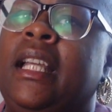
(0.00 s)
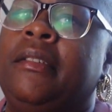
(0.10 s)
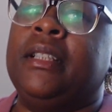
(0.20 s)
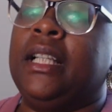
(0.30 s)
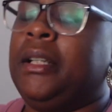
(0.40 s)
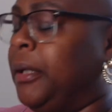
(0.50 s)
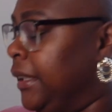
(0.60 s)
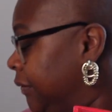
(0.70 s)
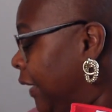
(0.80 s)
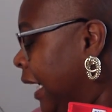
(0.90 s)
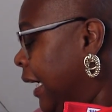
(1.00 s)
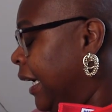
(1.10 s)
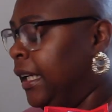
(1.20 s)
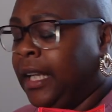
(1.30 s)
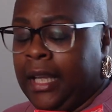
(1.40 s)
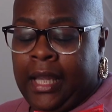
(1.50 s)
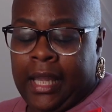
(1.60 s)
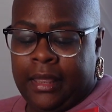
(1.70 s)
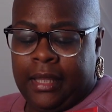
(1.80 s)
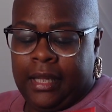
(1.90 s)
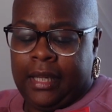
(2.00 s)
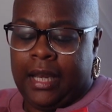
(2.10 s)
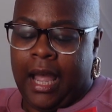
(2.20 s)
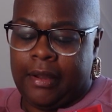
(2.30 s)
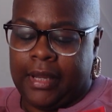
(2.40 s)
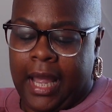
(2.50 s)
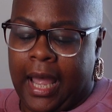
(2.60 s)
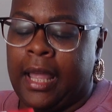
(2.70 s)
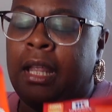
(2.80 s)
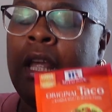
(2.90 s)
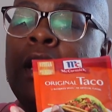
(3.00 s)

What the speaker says: definitely works fine. And then I got